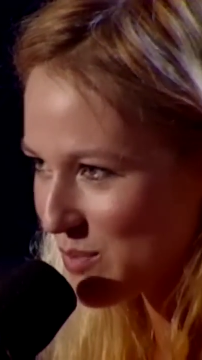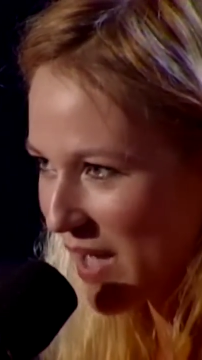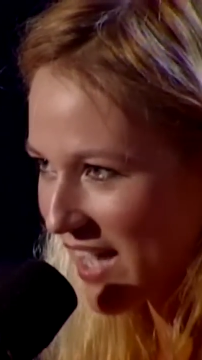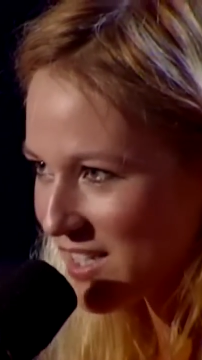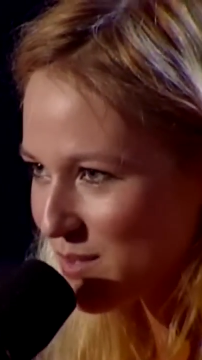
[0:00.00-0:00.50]
to
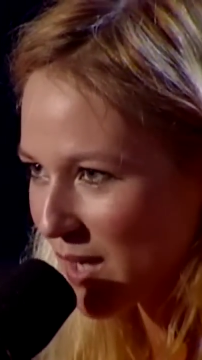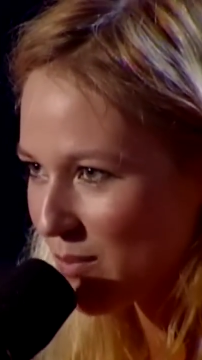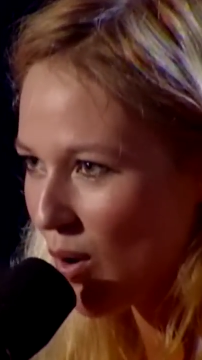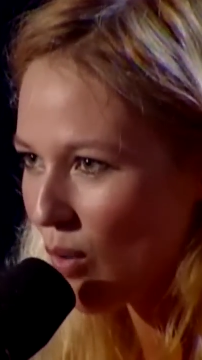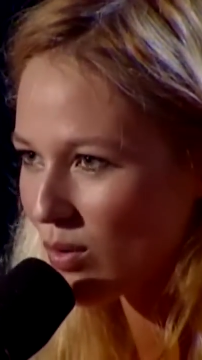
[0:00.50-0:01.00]
paint my
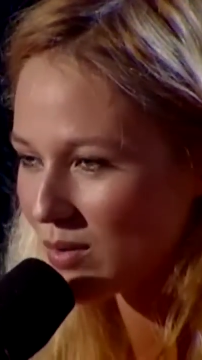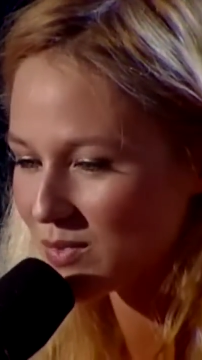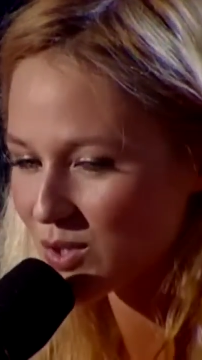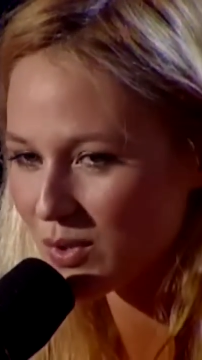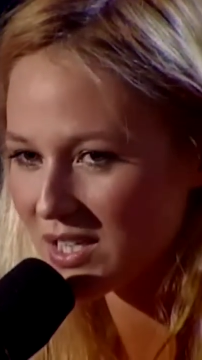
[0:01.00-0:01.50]

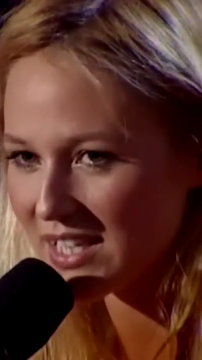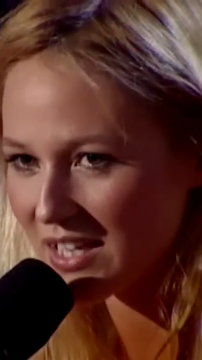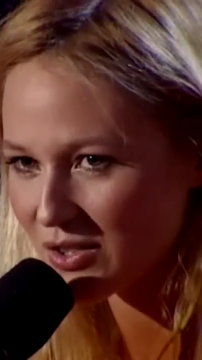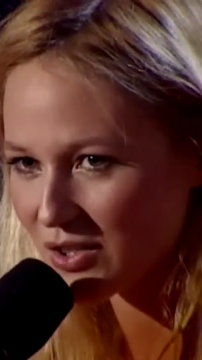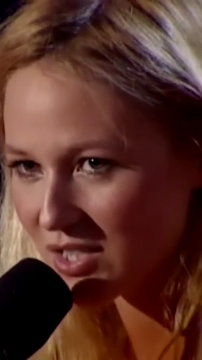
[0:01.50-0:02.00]
poems with
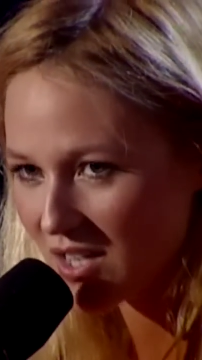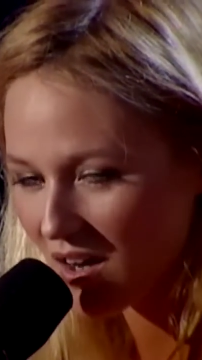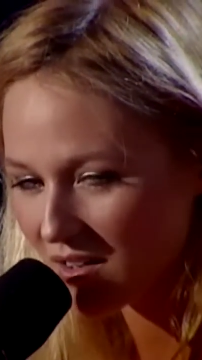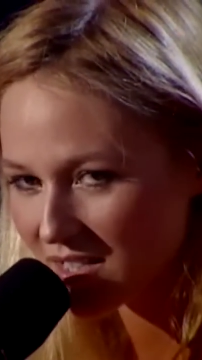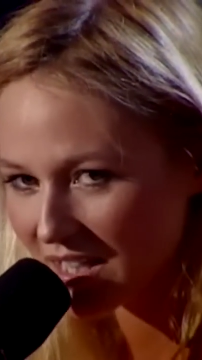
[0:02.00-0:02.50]
desert
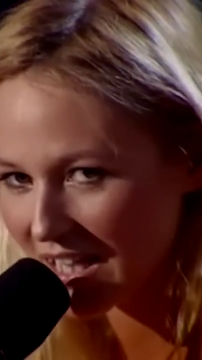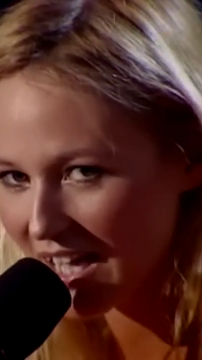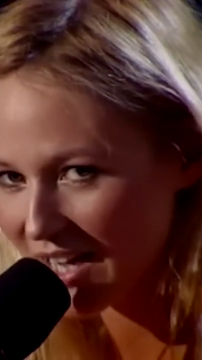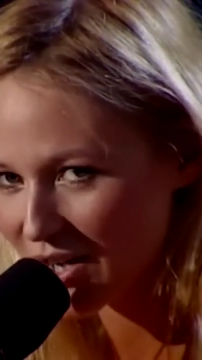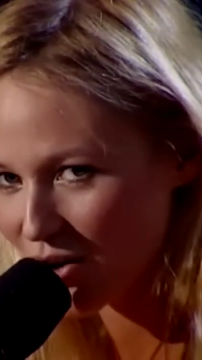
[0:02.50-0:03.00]
tongued
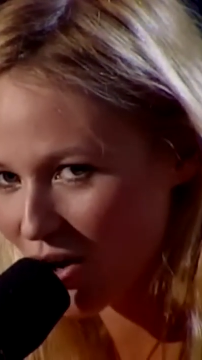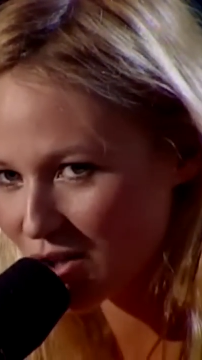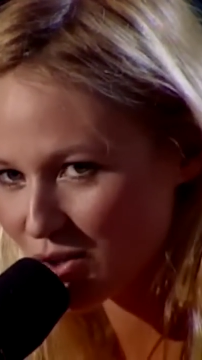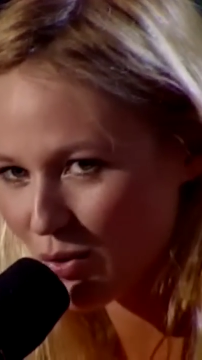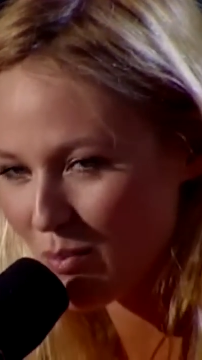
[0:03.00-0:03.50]
clay
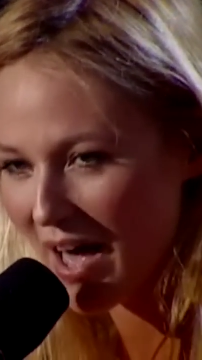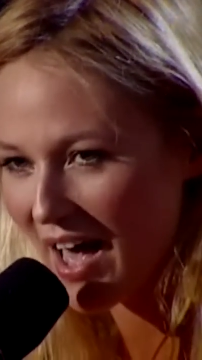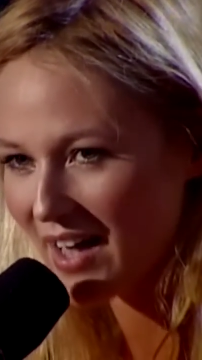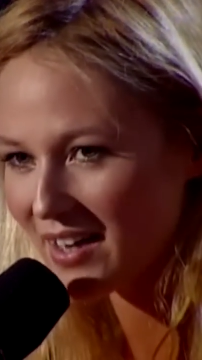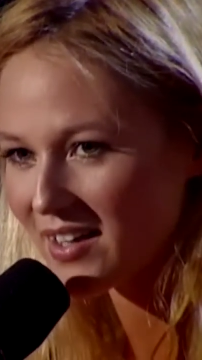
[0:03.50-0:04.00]
across your
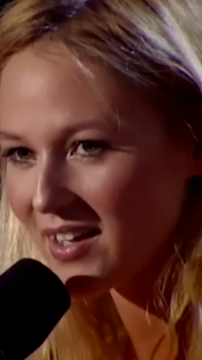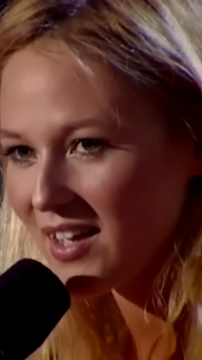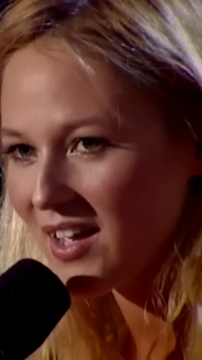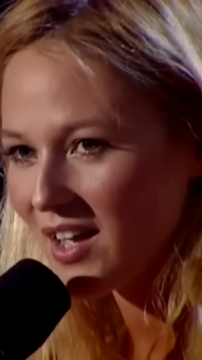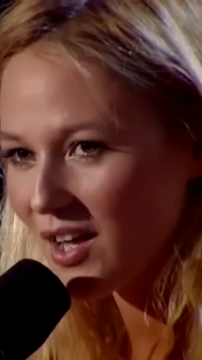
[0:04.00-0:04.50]
back
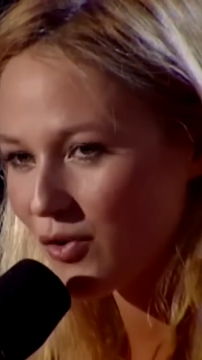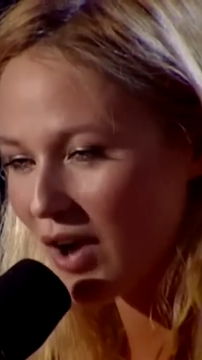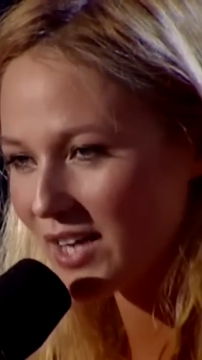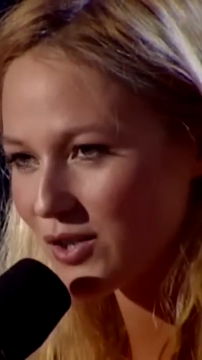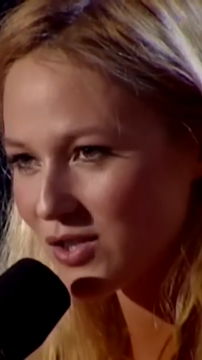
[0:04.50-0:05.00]
and
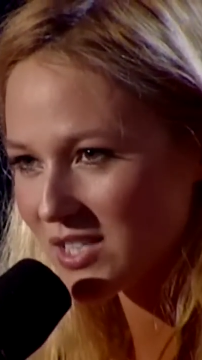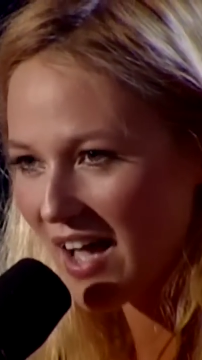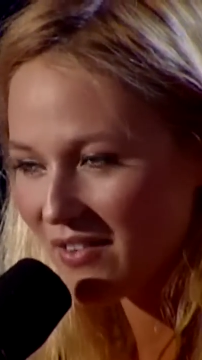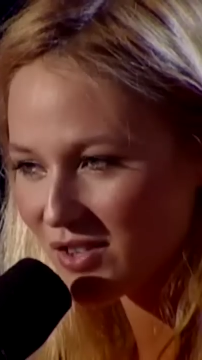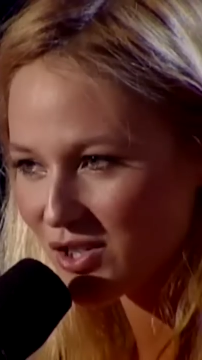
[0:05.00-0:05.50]
ride you
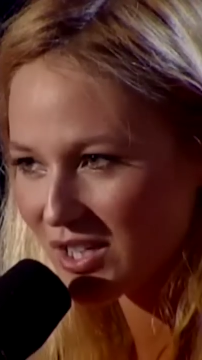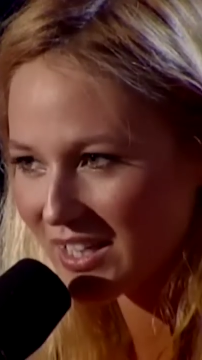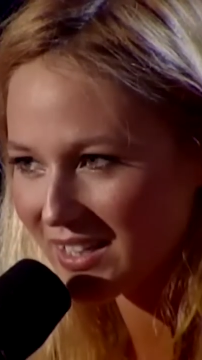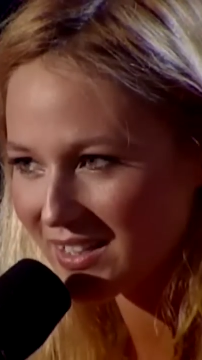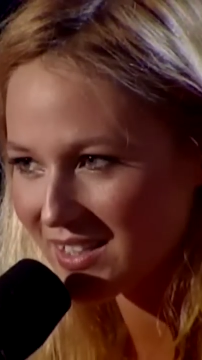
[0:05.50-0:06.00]

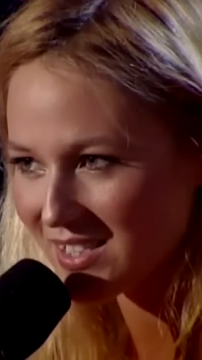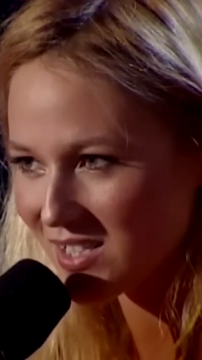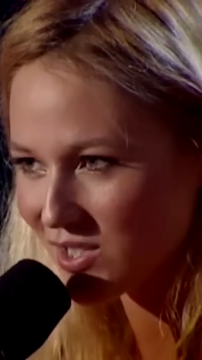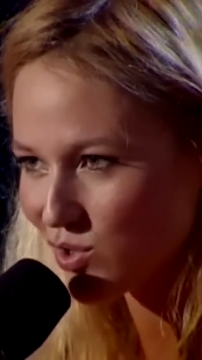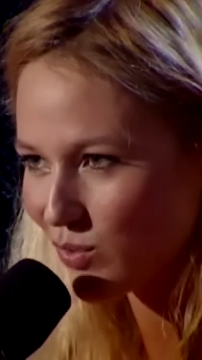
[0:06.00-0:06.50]
savagely as
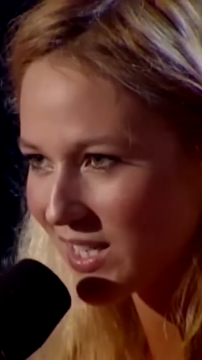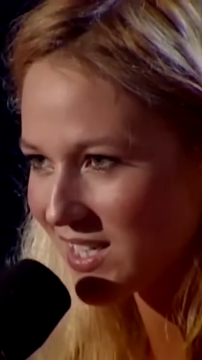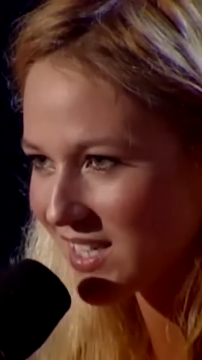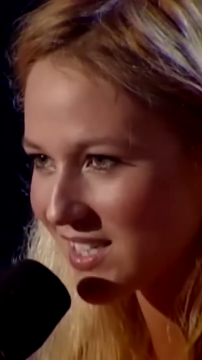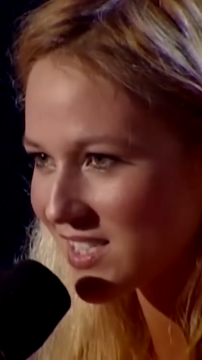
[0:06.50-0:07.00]
the
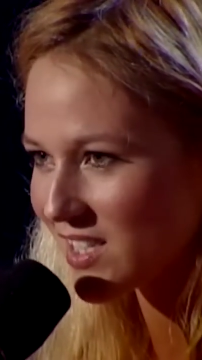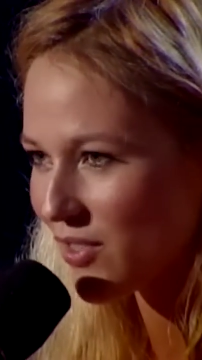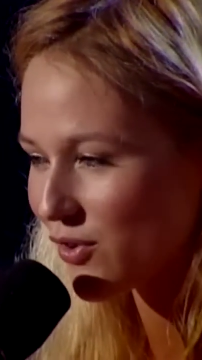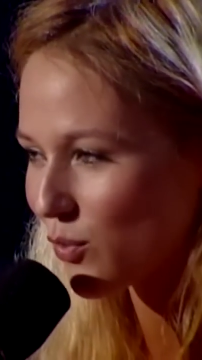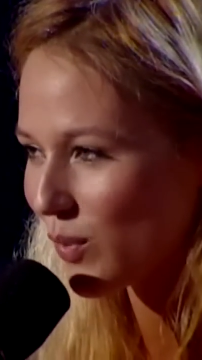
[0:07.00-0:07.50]
sweet and
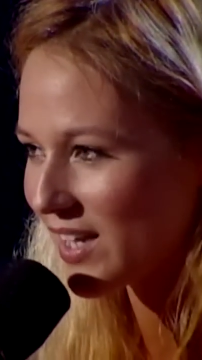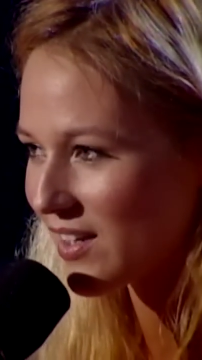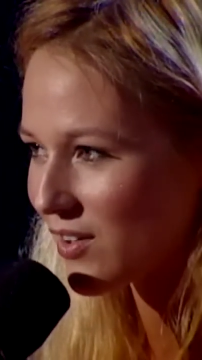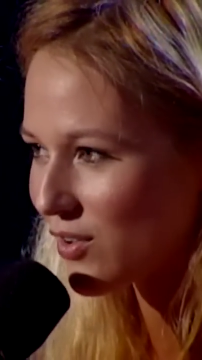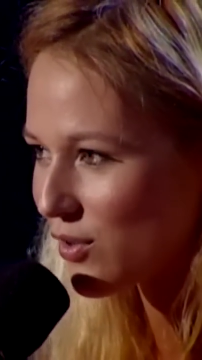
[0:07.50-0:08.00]
southern
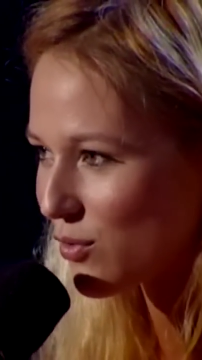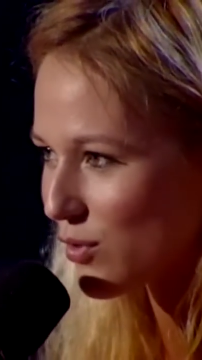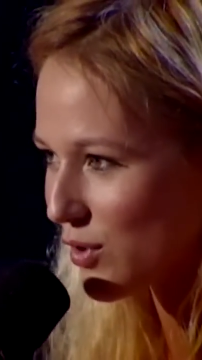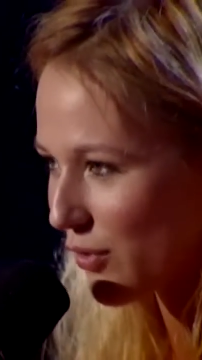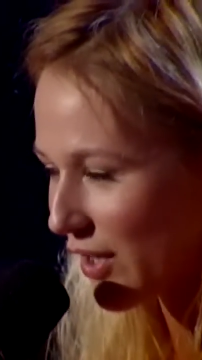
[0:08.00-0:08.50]
wind
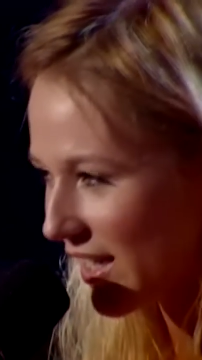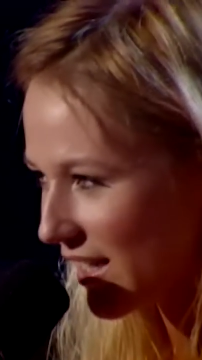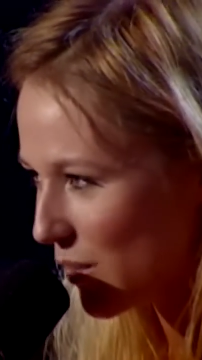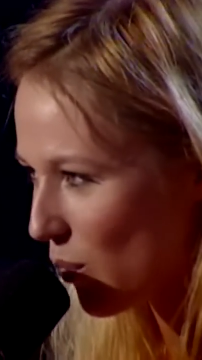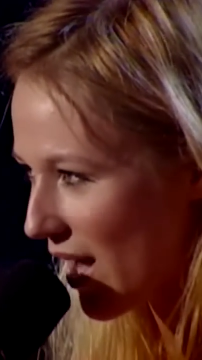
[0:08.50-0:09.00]
through a
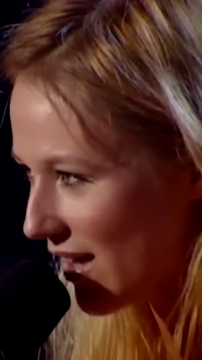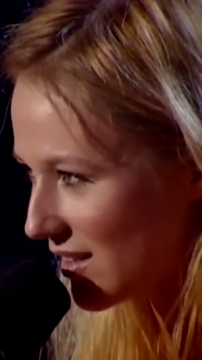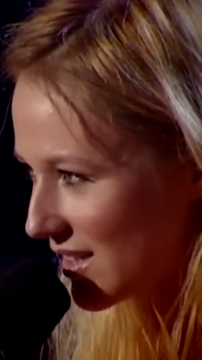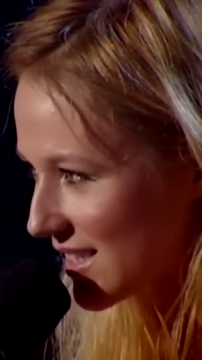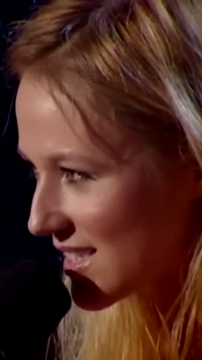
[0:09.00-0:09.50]
green and
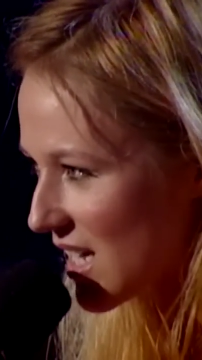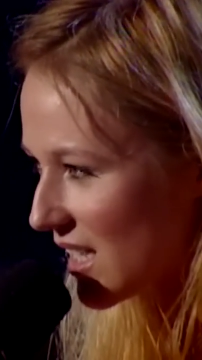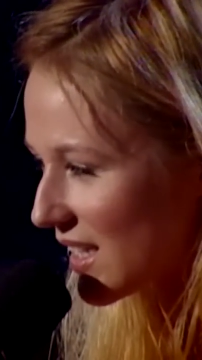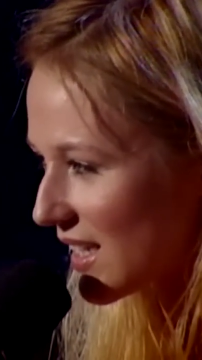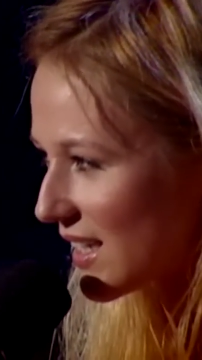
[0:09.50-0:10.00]
wild
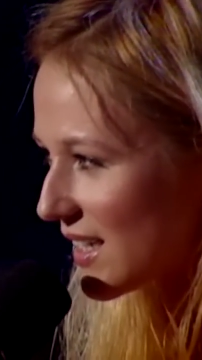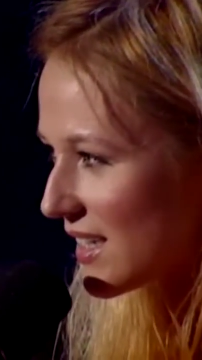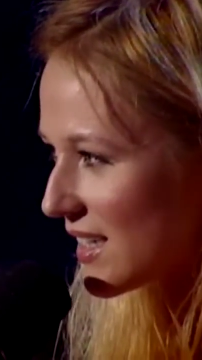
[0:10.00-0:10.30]
Kentucky.